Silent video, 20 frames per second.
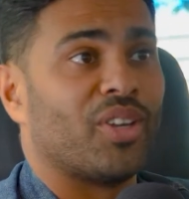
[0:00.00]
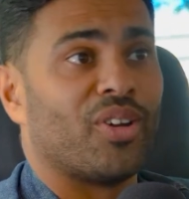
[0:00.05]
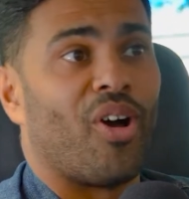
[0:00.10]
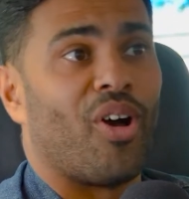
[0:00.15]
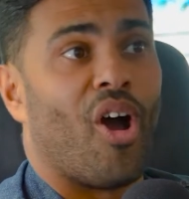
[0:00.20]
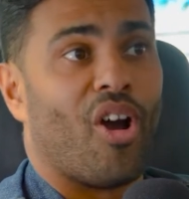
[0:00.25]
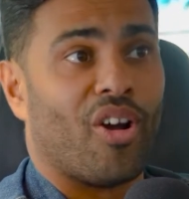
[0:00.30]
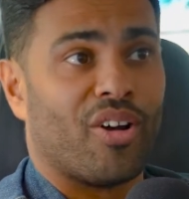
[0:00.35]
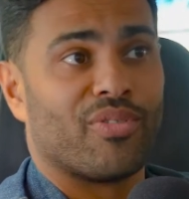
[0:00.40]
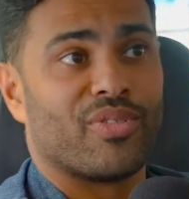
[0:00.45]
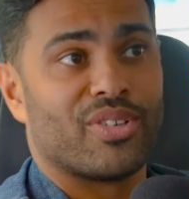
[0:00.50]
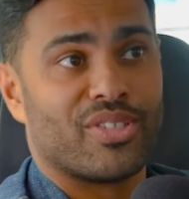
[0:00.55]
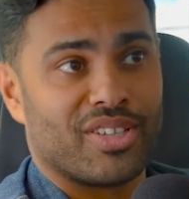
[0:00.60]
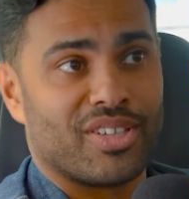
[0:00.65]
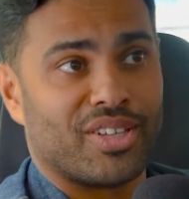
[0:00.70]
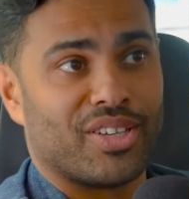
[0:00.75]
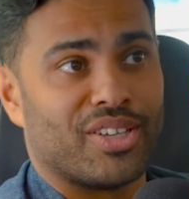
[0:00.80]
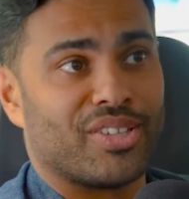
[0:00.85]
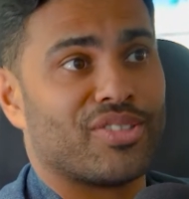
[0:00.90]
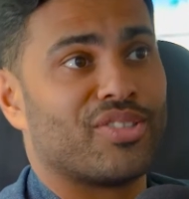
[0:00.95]
Art of
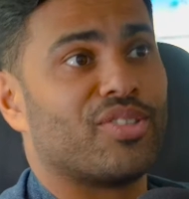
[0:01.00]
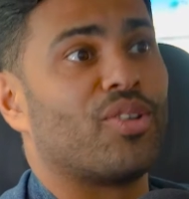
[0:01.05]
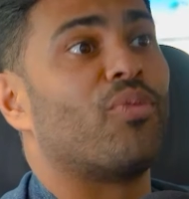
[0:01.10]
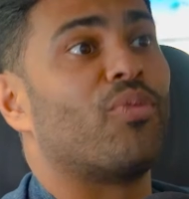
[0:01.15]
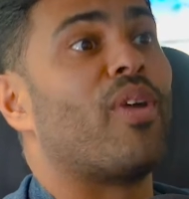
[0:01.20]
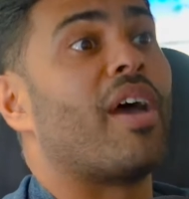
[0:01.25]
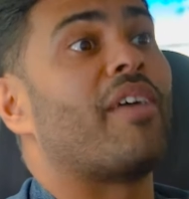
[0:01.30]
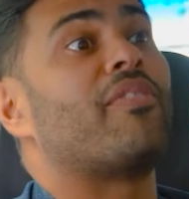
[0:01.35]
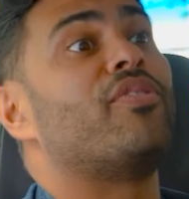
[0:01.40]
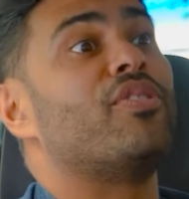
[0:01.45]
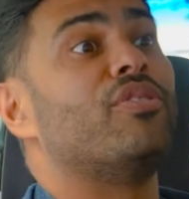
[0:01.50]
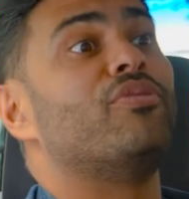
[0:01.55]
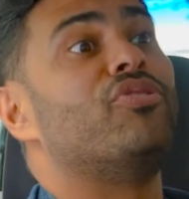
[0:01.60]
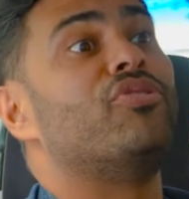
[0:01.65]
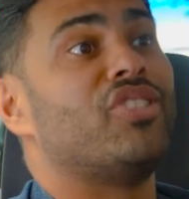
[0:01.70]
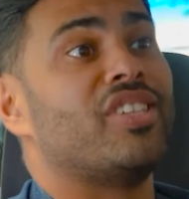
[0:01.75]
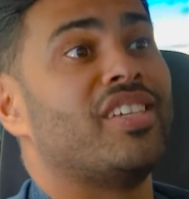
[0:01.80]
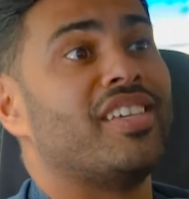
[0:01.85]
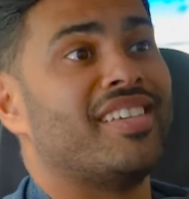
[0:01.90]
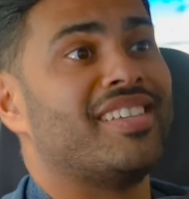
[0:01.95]
Resilience, the
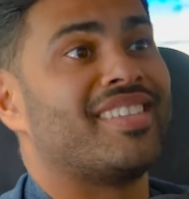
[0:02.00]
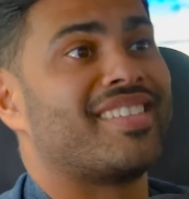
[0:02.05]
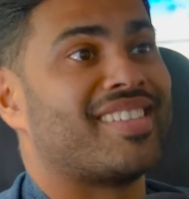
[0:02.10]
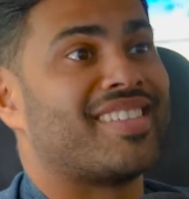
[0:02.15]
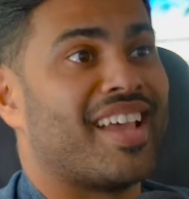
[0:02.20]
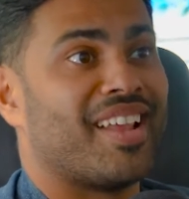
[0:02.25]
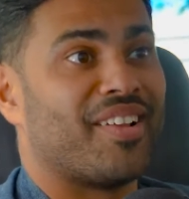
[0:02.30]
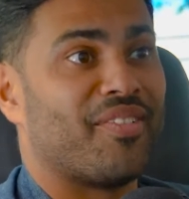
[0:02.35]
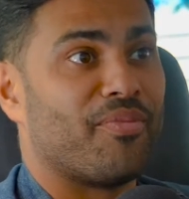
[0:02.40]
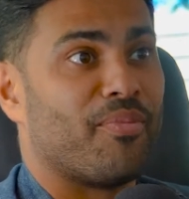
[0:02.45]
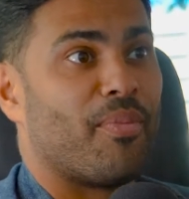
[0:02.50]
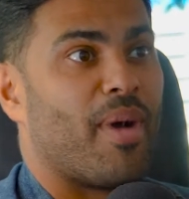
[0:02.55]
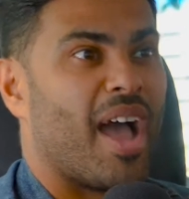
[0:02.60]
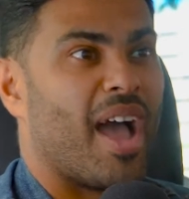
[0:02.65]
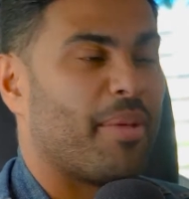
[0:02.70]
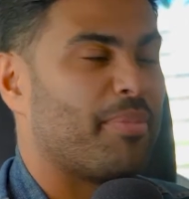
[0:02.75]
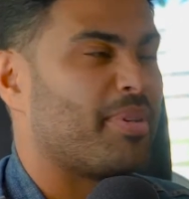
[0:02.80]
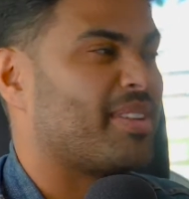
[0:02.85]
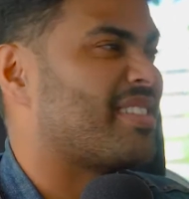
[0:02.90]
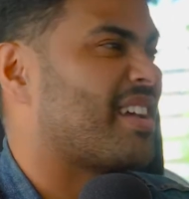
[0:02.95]
refugee state of
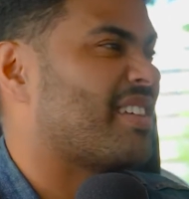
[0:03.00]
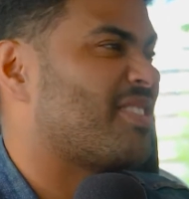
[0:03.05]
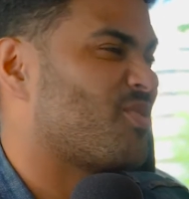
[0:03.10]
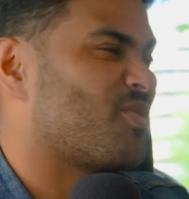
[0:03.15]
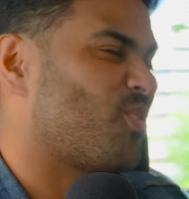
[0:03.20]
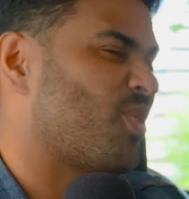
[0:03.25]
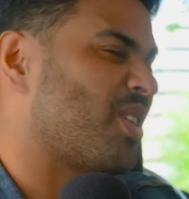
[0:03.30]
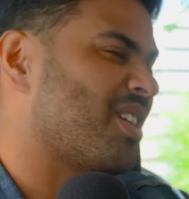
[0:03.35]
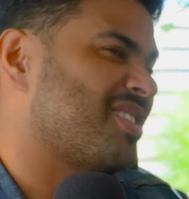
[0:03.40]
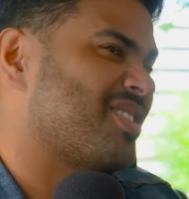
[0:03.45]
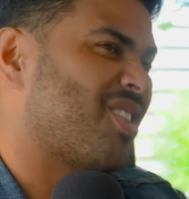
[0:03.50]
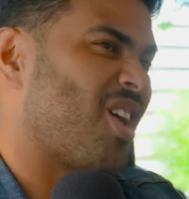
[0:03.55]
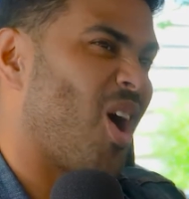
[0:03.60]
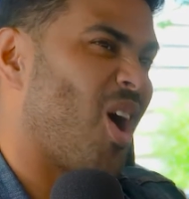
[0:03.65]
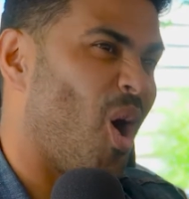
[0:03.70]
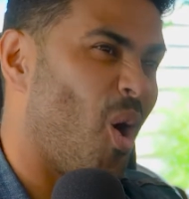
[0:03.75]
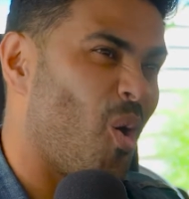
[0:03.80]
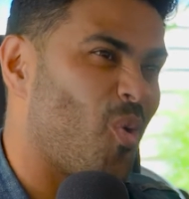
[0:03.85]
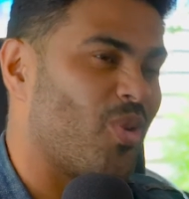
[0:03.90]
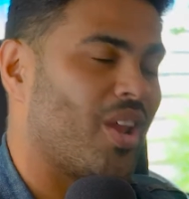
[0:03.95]
mind, because I just wanted to
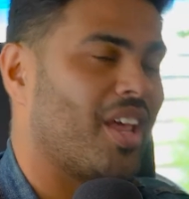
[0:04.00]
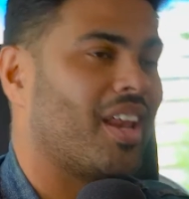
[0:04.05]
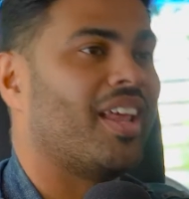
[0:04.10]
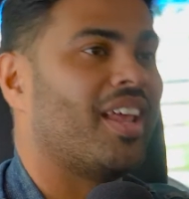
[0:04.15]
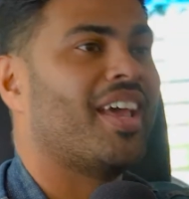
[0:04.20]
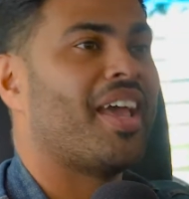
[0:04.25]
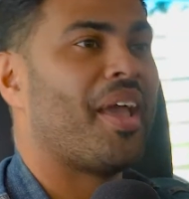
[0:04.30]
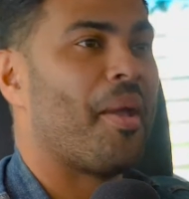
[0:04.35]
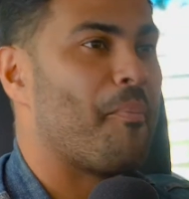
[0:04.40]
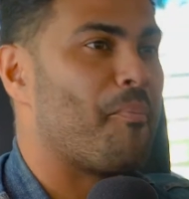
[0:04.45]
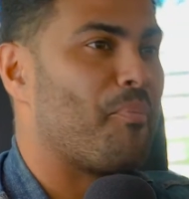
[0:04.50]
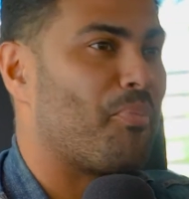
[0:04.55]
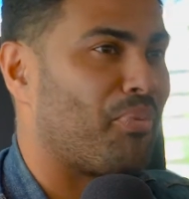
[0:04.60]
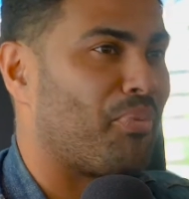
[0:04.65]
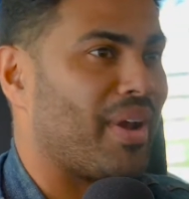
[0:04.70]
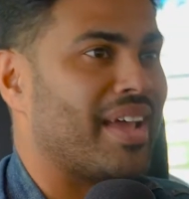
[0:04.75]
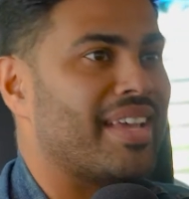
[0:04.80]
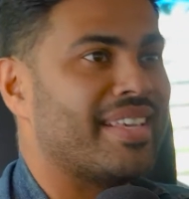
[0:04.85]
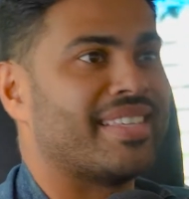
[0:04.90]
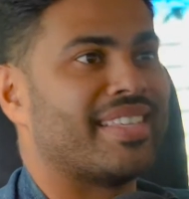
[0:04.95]
own it,
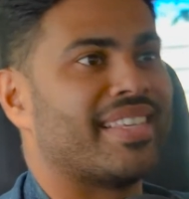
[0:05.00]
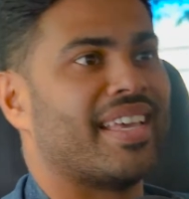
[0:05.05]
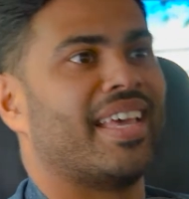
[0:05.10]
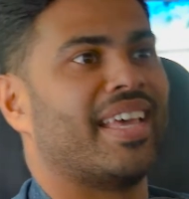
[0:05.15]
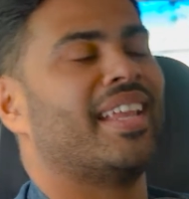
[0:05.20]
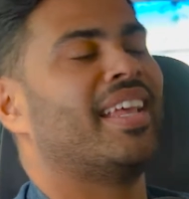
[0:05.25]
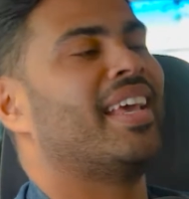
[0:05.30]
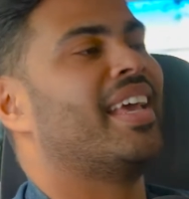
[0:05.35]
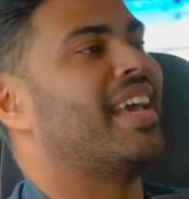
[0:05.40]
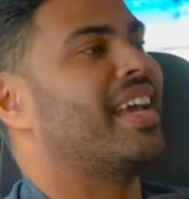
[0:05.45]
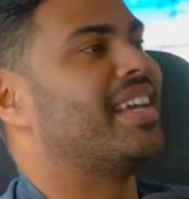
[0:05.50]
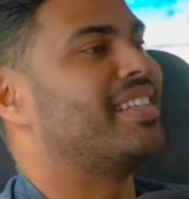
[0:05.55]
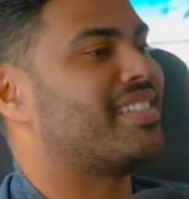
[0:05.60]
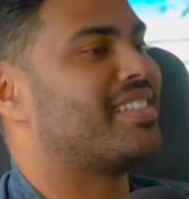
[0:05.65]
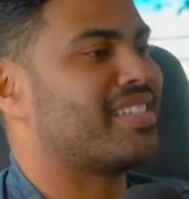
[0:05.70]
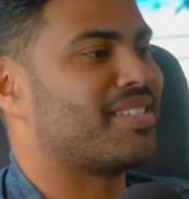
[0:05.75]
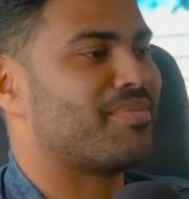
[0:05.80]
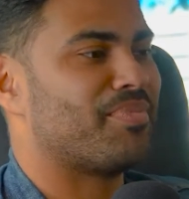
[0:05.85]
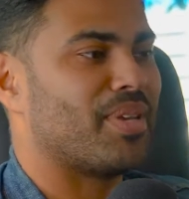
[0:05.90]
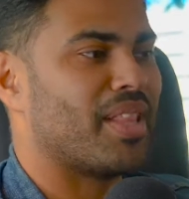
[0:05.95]
embrace it, and
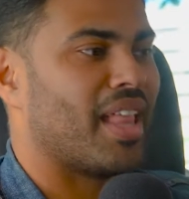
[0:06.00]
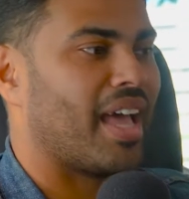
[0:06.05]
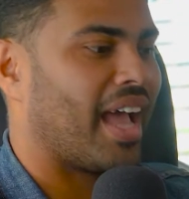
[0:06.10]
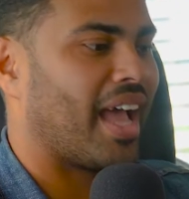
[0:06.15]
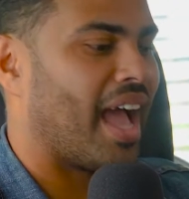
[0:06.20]
just be like,